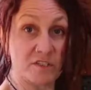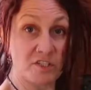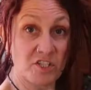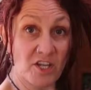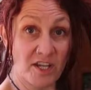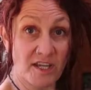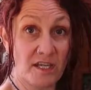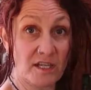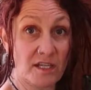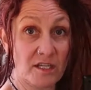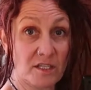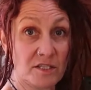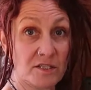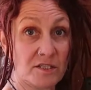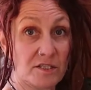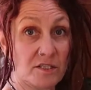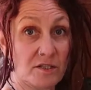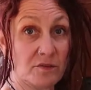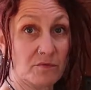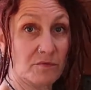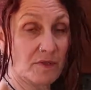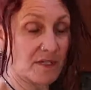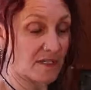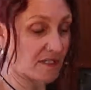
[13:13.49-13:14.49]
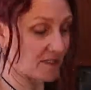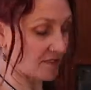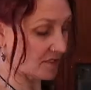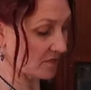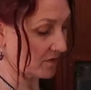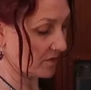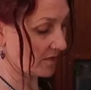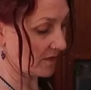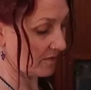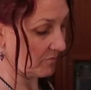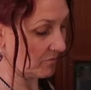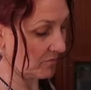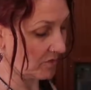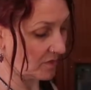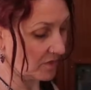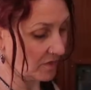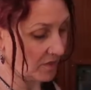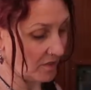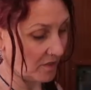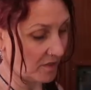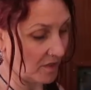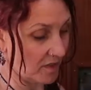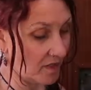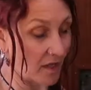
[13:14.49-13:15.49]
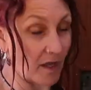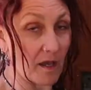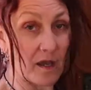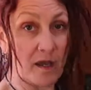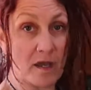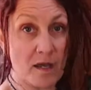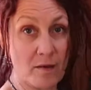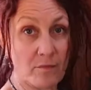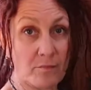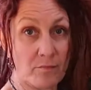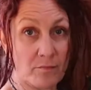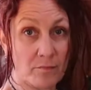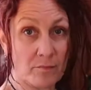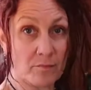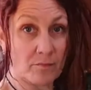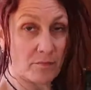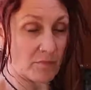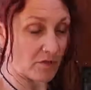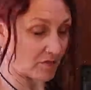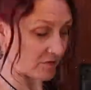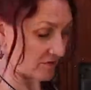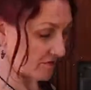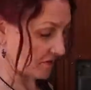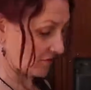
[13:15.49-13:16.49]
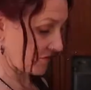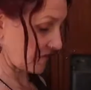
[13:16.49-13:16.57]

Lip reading: checking it in 2 weeks time. I'll do